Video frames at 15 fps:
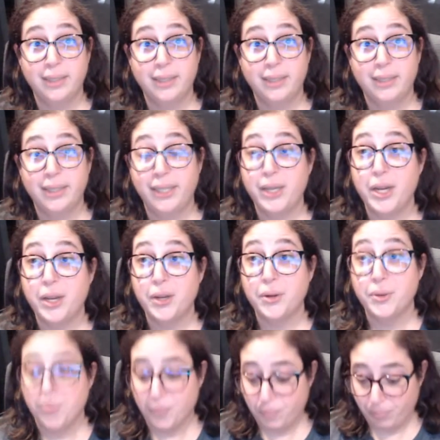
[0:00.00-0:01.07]

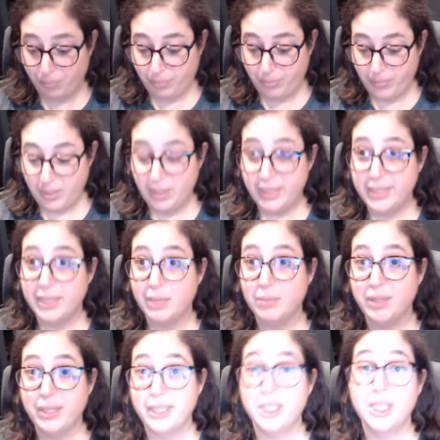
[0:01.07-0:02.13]
Some
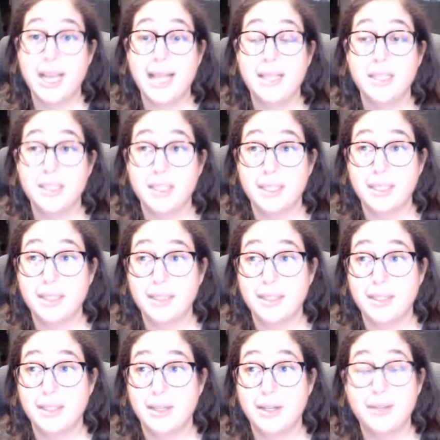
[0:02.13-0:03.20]
of the challenges
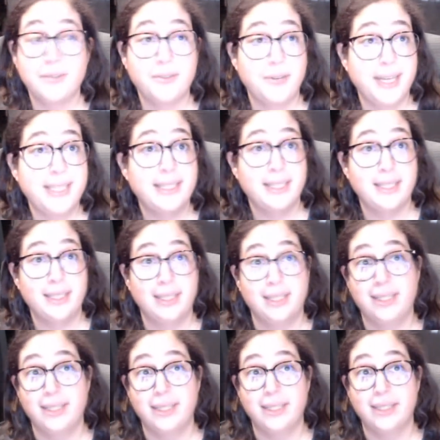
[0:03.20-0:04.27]
are voice
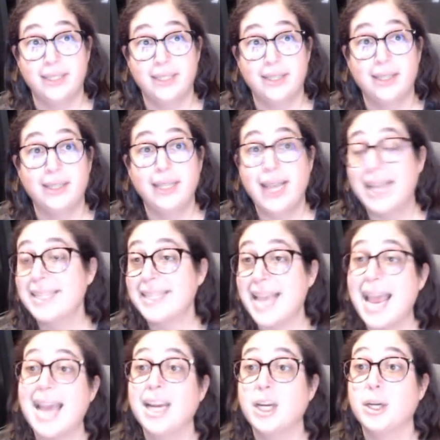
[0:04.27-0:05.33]
assistants are less
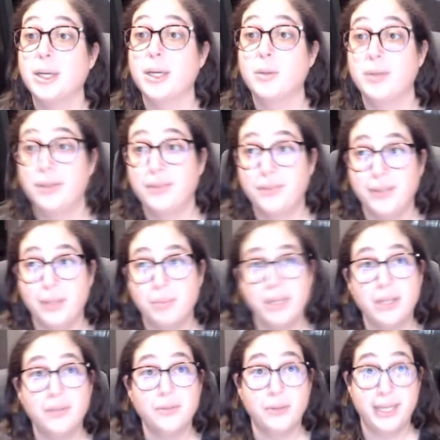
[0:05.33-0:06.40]
accurate with
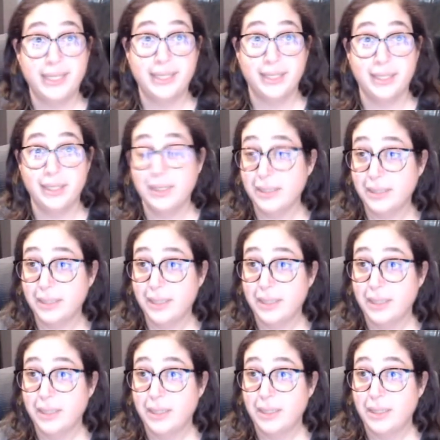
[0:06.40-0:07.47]
female voices,
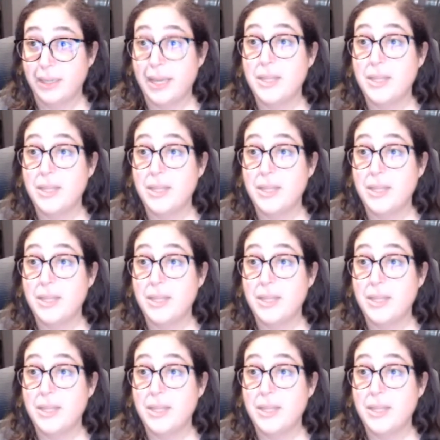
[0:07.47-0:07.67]
as